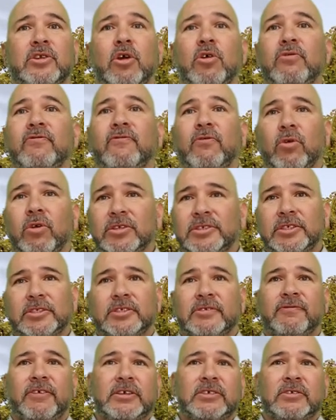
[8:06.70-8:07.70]
is known for is
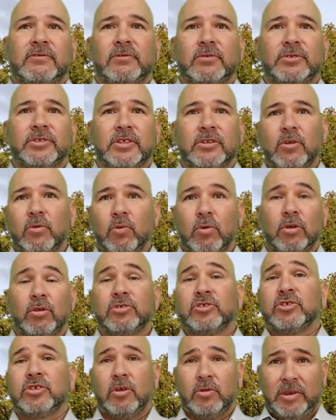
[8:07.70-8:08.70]
its festivals and the
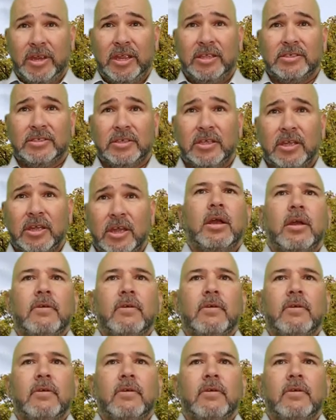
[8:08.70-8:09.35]
World Showcase.